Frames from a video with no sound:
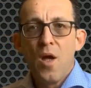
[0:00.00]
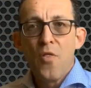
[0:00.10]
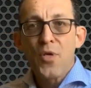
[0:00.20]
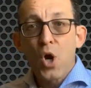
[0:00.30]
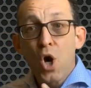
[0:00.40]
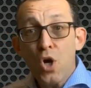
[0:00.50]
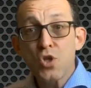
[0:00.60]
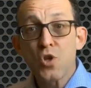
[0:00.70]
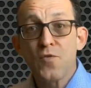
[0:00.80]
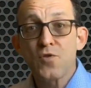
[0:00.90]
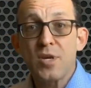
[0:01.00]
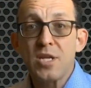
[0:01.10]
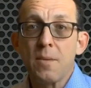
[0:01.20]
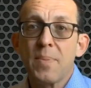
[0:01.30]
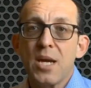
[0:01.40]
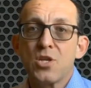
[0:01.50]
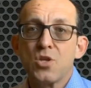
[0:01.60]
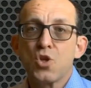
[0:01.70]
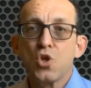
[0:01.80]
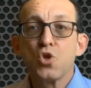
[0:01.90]
The cost of treating
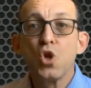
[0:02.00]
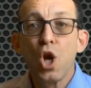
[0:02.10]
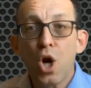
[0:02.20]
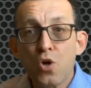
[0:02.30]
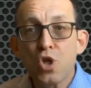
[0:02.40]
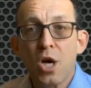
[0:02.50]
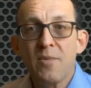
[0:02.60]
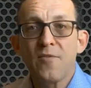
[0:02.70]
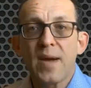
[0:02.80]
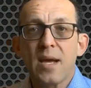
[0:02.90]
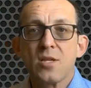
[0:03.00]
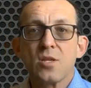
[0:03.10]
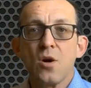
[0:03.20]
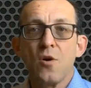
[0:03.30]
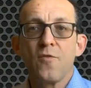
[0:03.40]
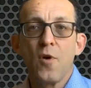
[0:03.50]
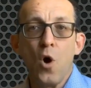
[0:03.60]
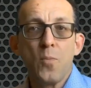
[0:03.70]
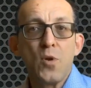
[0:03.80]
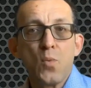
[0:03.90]
patients due to long-term effects of
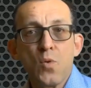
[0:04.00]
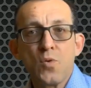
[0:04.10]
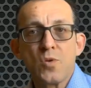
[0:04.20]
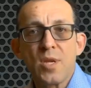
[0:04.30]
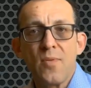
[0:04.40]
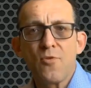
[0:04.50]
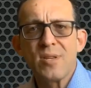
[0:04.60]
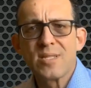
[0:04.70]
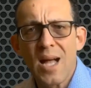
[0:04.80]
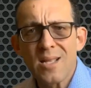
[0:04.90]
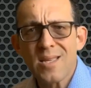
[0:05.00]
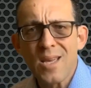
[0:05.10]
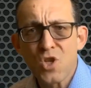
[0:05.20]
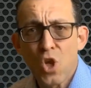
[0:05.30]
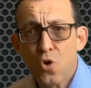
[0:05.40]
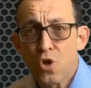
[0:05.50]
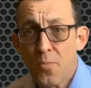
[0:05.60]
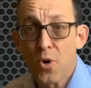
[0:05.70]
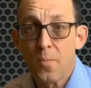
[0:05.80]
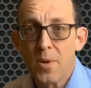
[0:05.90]
open wounds and the resulting social
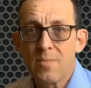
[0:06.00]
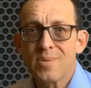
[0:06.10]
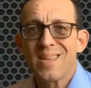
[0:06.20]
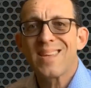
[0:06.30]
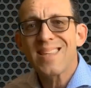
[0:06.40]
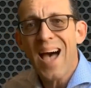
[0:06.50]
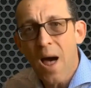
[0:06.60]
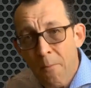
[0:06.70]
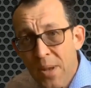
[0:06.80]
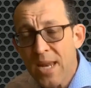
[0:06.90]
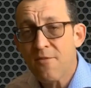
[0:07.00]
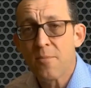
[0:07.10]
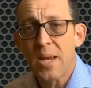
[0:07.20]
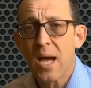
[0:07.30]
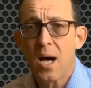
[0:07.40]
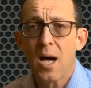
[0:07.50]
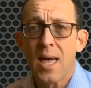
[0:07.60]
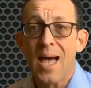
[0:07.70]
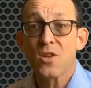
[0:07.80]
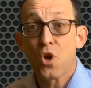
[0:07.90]
problems is unbelievably
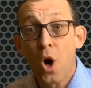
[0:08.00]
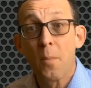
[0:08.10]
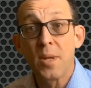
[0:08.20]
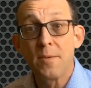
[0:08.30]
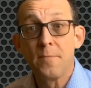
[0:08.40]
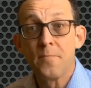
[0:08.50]
high and common.